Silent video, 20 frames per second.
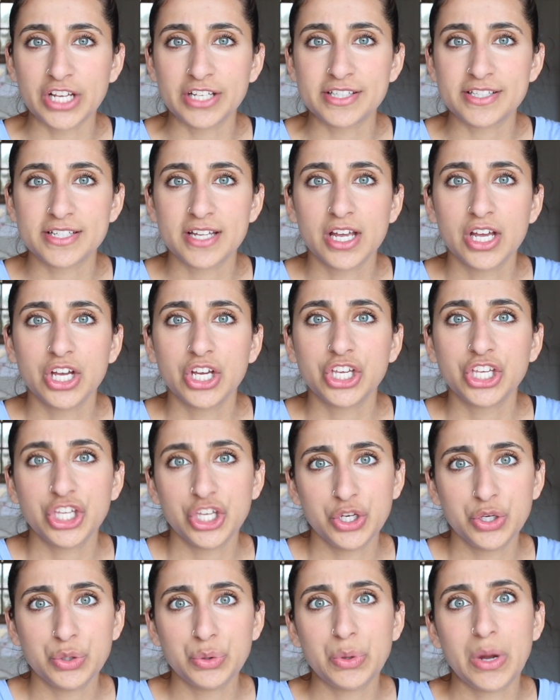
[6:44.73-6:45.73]
It's
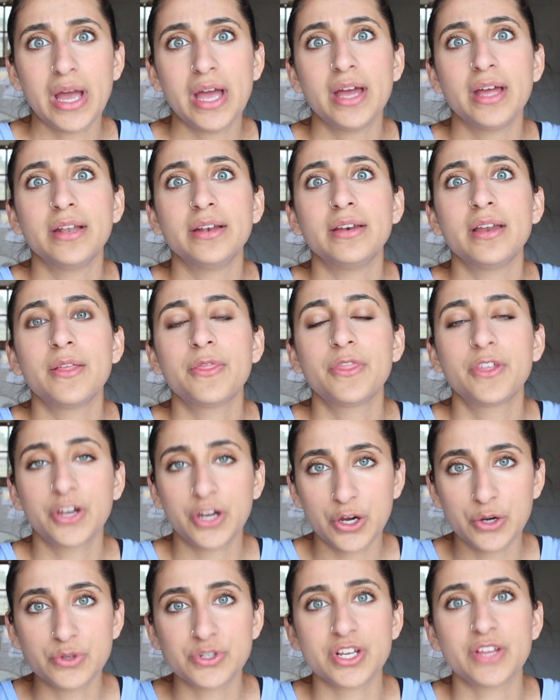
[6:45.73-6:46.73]
you and the
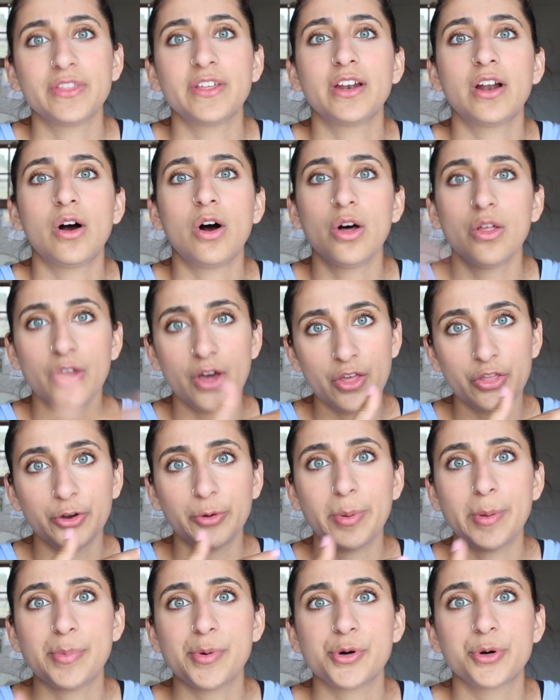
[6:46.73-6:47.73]
coach and then all the
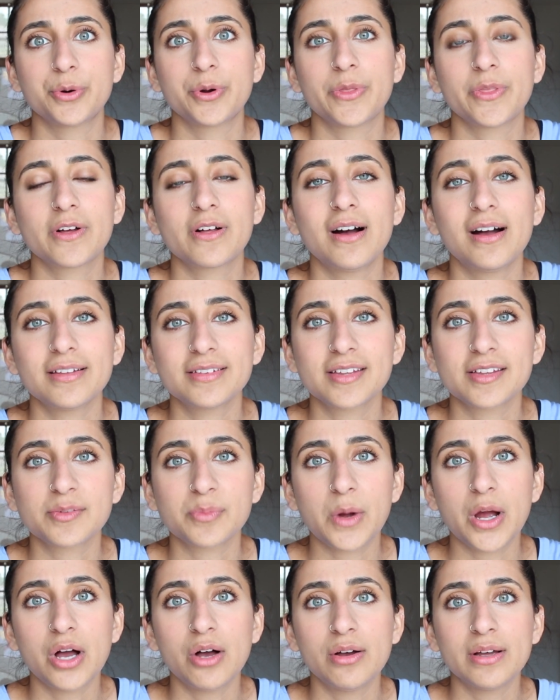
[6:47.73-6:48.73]
other people who are in the class
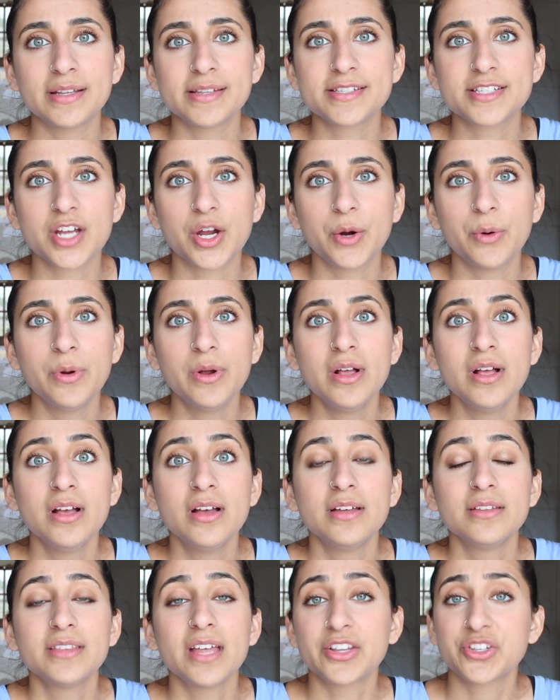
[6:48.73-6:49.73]
as well. And so
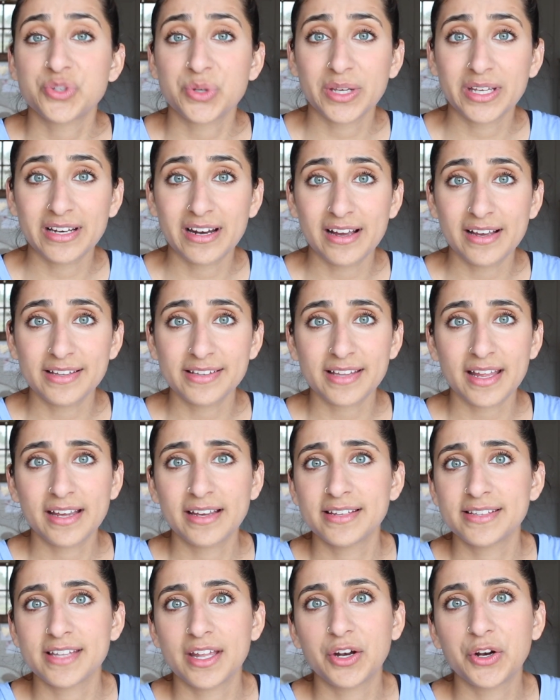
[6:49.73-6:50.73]
that's really nice,
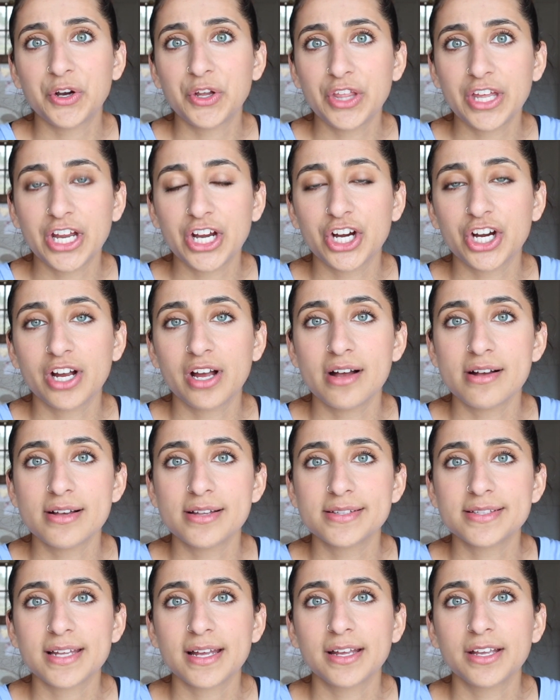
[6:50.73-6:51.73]
like I said earlier,
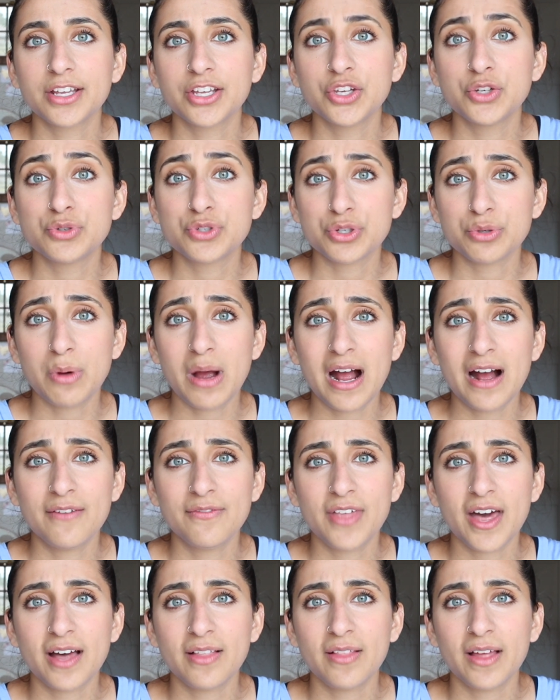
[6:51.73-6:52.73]
because you do
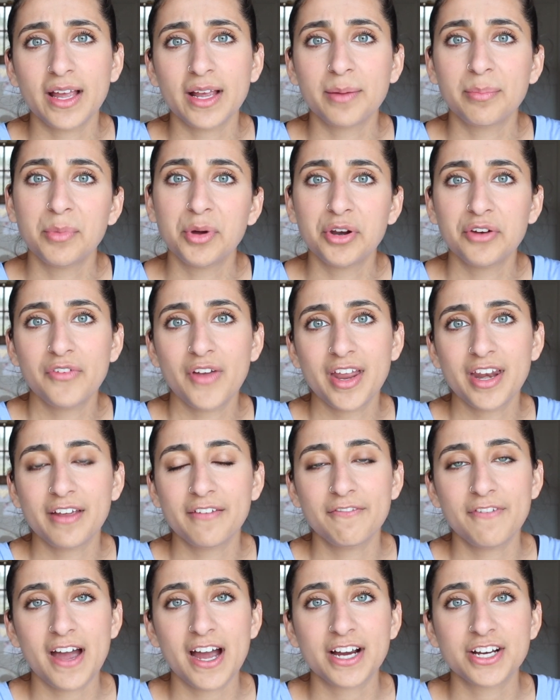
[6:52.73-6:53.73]
have that like
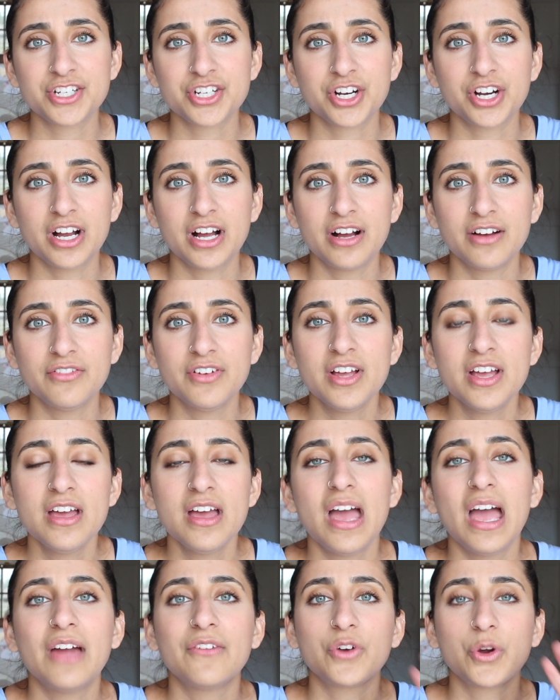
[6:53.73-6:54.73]
motivating factor of
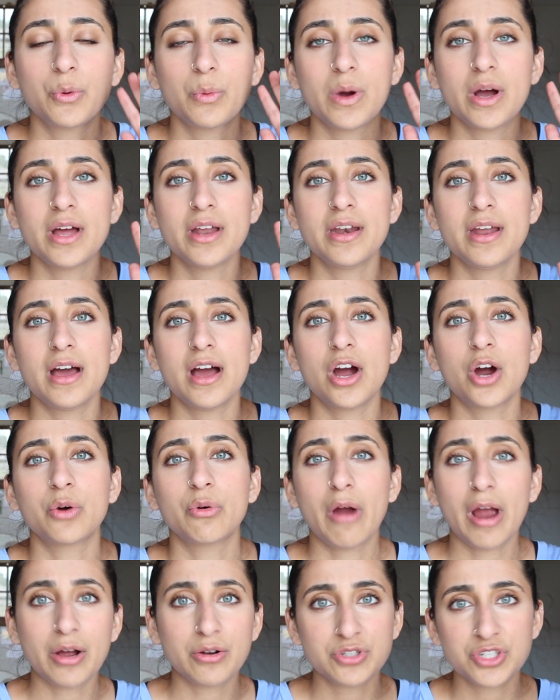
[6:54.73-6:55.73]
everyone
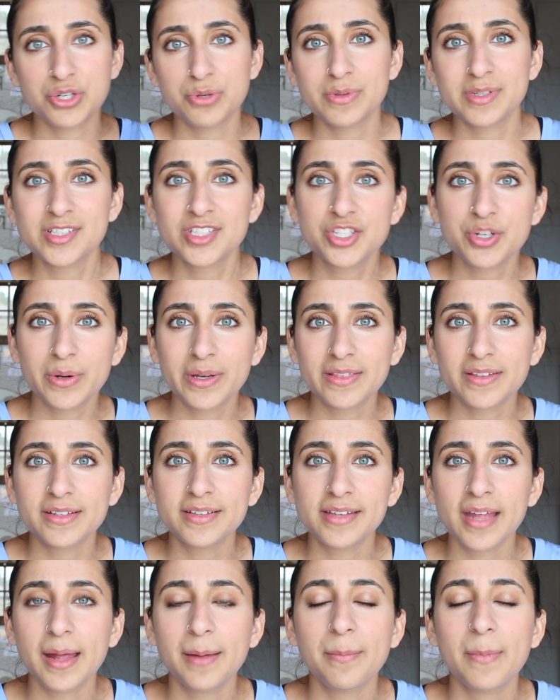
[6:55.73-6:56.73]
around you is doing the
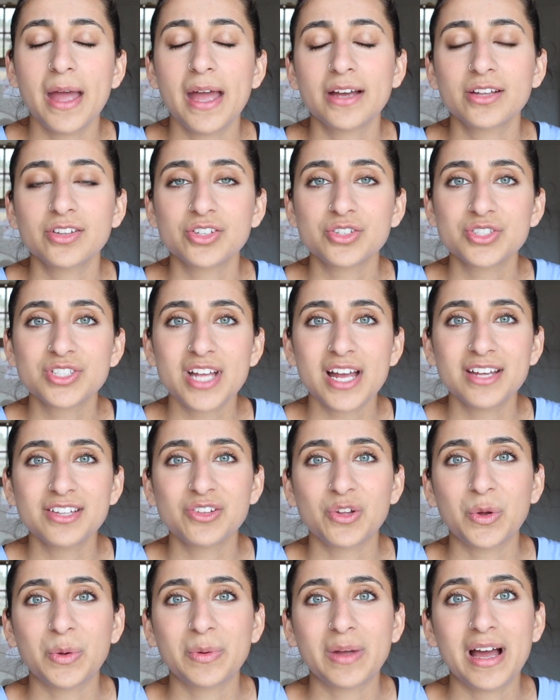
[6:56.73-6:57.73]
same
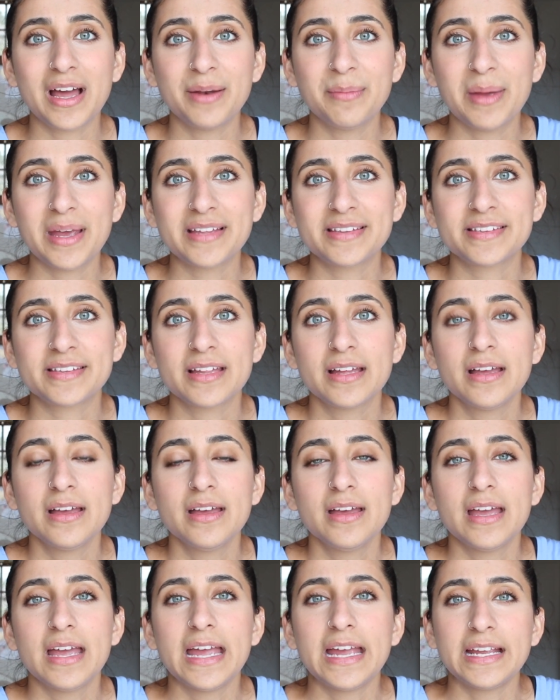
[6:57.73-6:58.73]
exercise. So it kind of makes
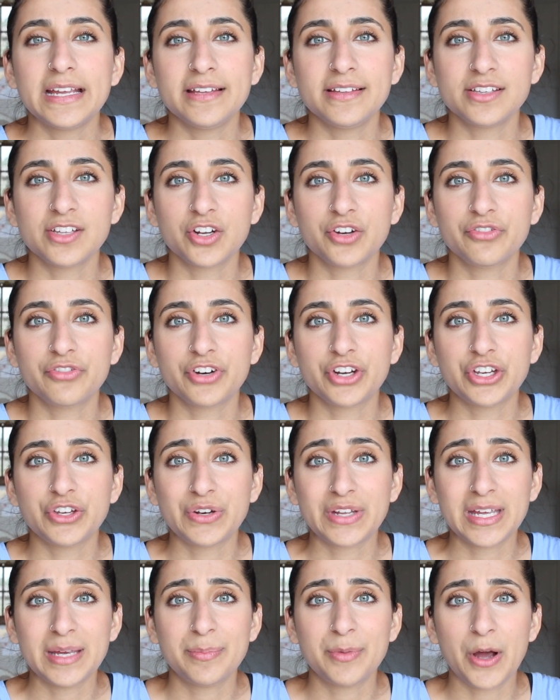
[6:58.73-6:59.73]
it easier for you
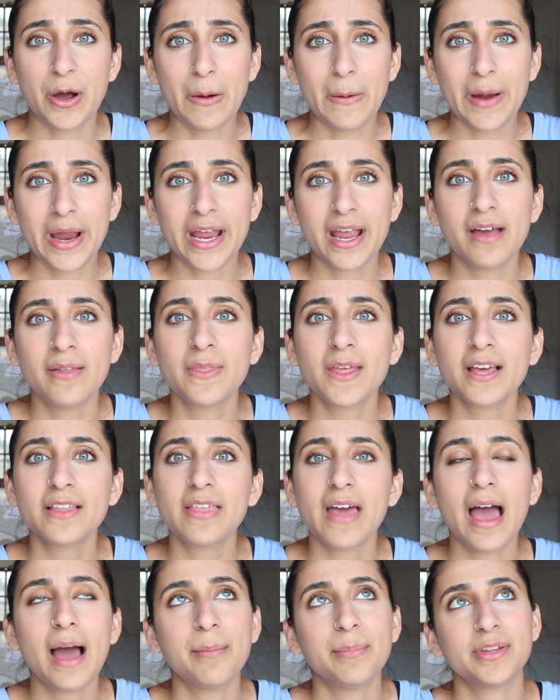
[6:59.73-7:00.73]
to keep going. And like
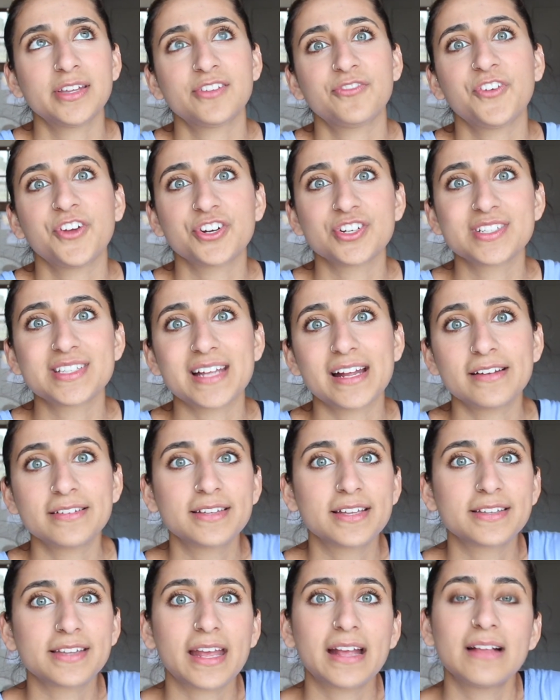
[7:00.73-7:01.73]
the atmosphere is
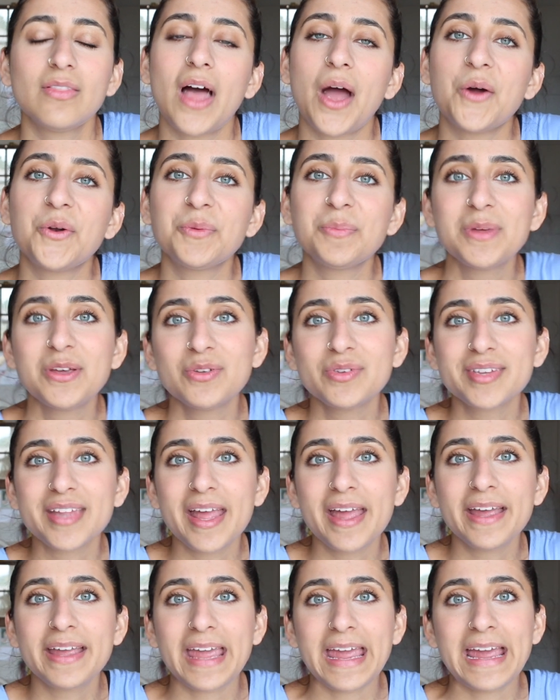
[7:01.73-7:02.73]
nice. It's loud
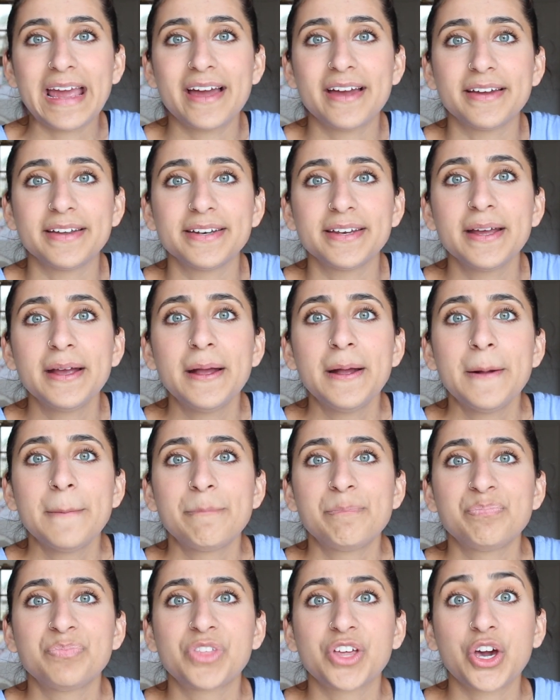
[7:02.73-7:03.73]
music and
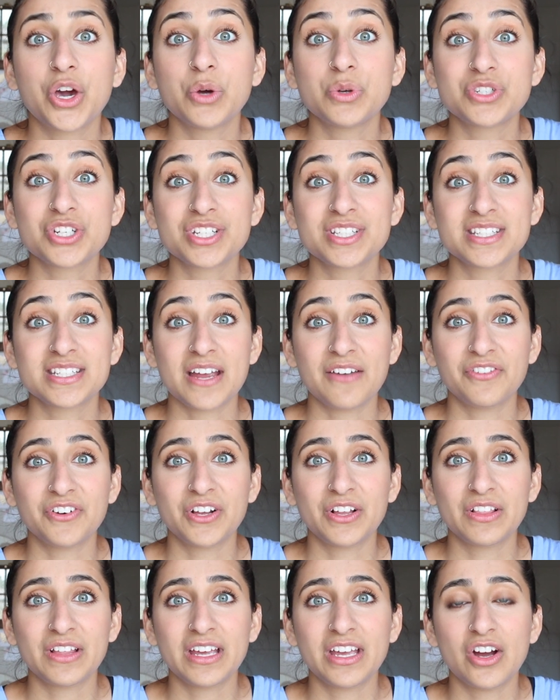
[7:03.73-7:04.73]
the coaches
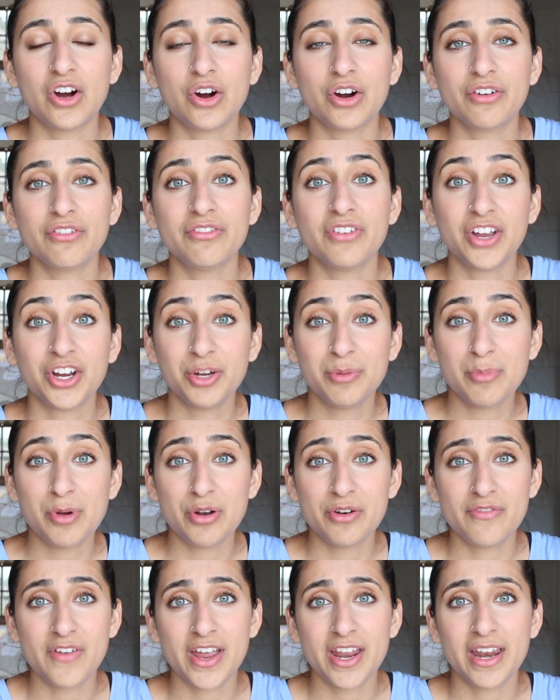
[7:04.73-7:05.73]
definitely are very
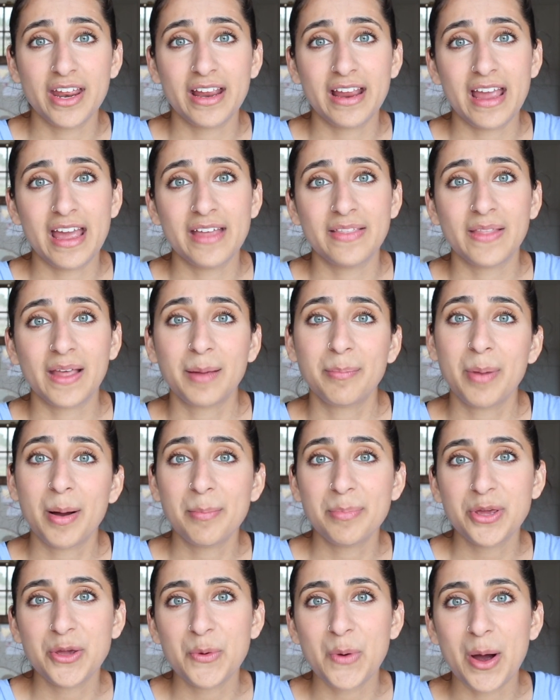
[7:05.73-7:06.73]
motivating and like
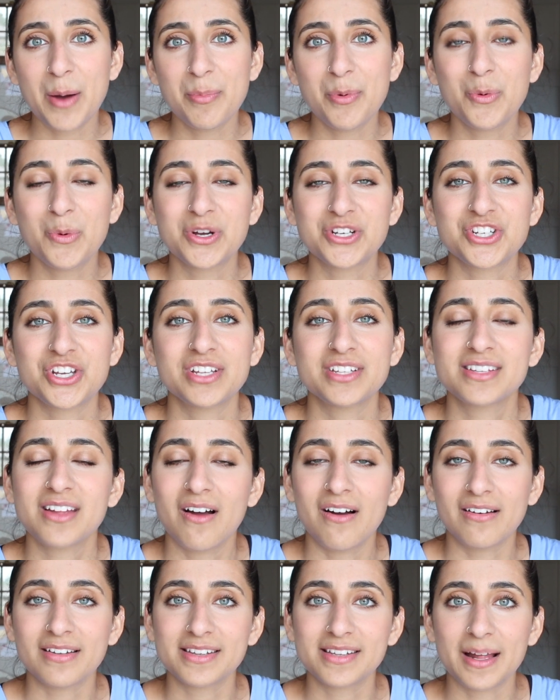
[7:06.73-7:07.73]
pump you up, which is
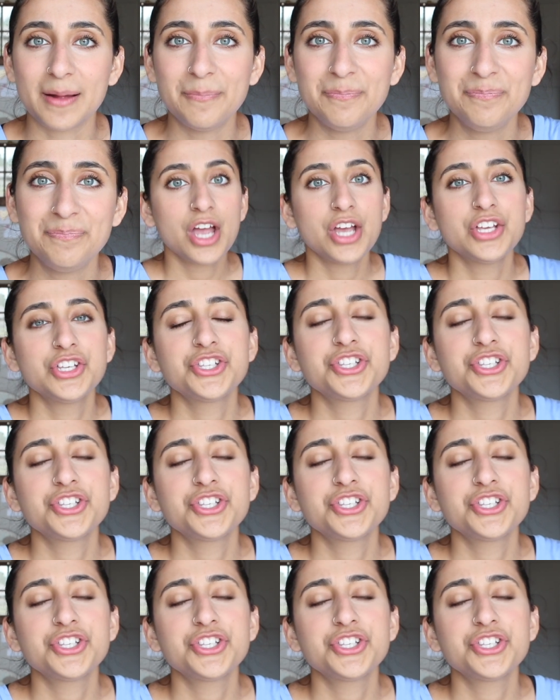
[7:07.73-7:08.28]
awesome.